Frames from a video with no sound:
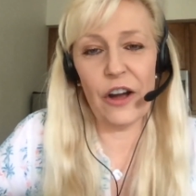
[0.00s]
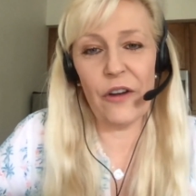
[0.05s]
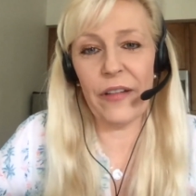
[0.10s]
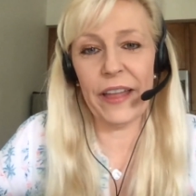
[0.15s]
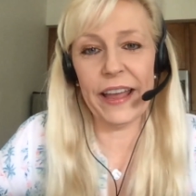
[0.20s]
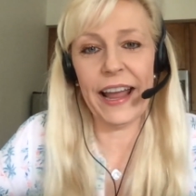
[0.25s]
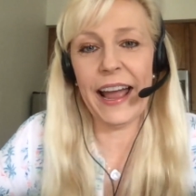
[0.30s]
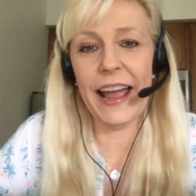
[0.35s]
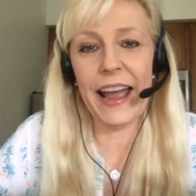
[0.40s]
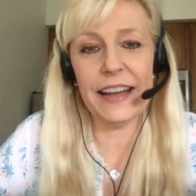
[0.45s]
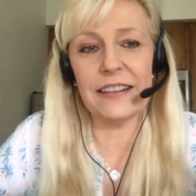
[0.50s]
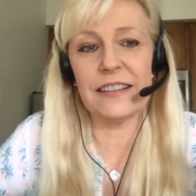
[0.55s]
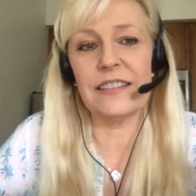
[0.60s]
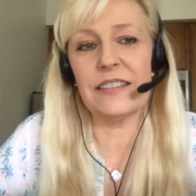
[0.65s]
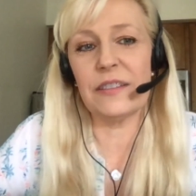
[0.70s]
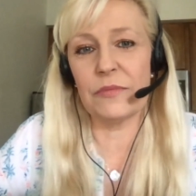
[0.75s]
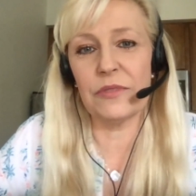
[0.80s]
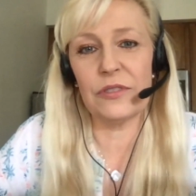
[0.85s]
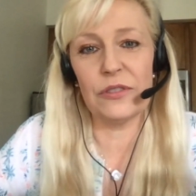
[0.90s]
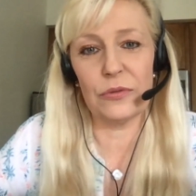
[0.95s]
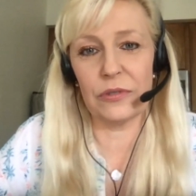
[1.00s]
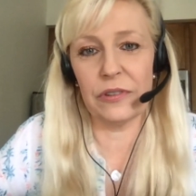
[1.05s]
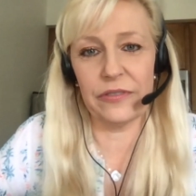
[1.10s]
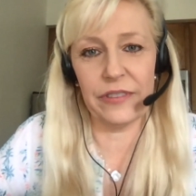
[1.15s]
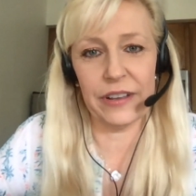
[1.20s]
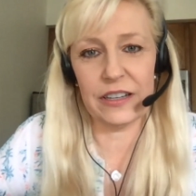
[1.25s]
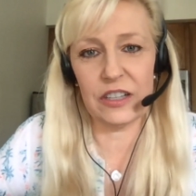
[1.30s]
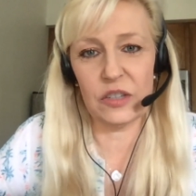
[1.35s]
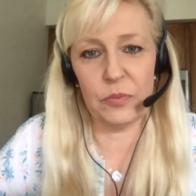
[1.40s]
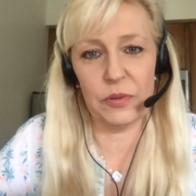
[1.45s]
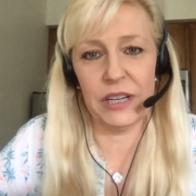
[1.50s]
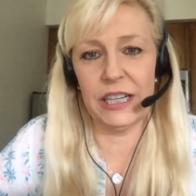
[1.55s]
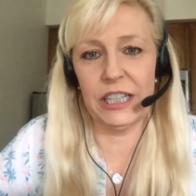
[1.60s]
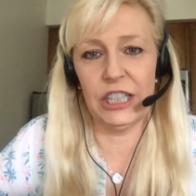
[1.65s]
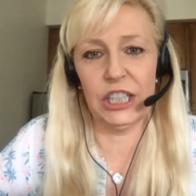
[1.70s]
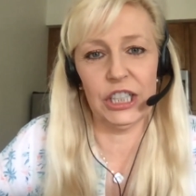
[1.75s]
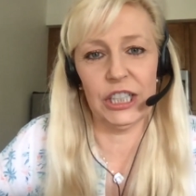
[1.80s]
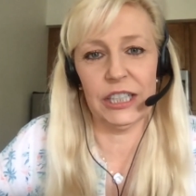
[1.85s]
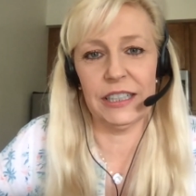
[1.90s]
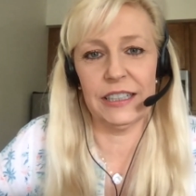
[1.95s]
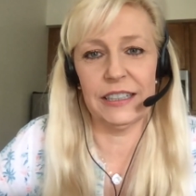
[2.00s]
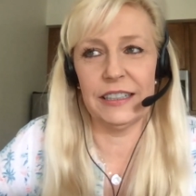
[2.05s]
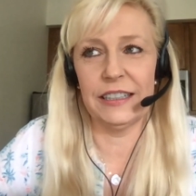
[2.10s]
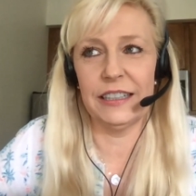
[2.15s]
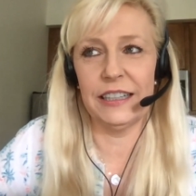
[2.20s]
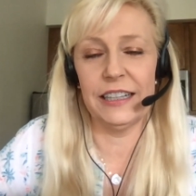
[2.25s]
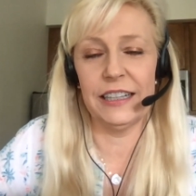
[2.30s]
You know, like I had some sort of explanation